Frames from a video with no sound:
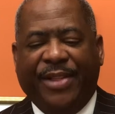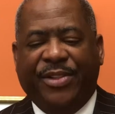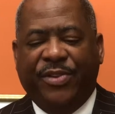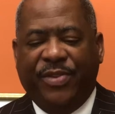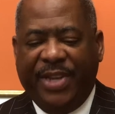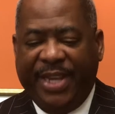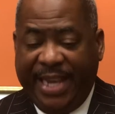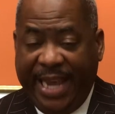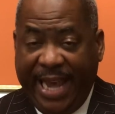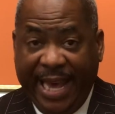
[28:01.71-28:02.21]
do
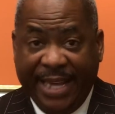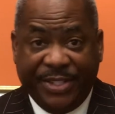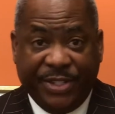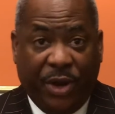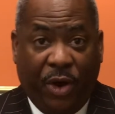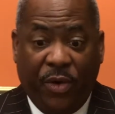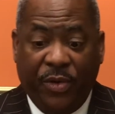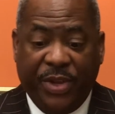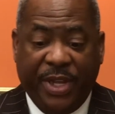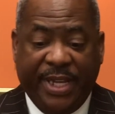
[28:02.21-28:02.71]
you cast
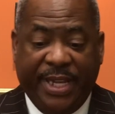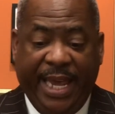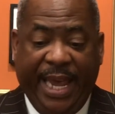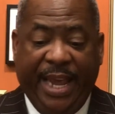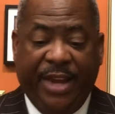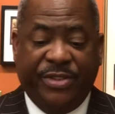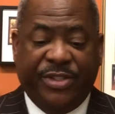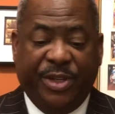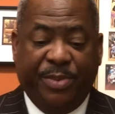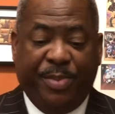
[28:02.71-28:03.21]
all your
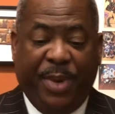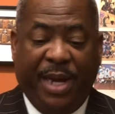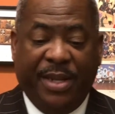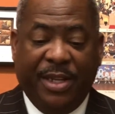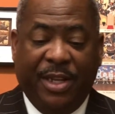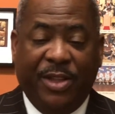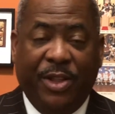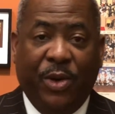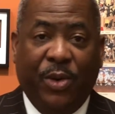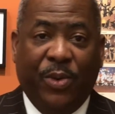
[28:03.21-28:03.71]
cares upon
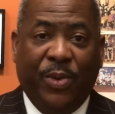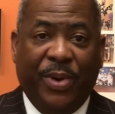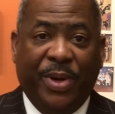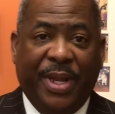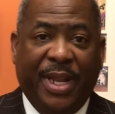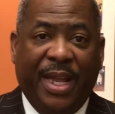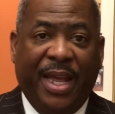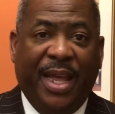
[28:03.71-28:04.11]
the Lord?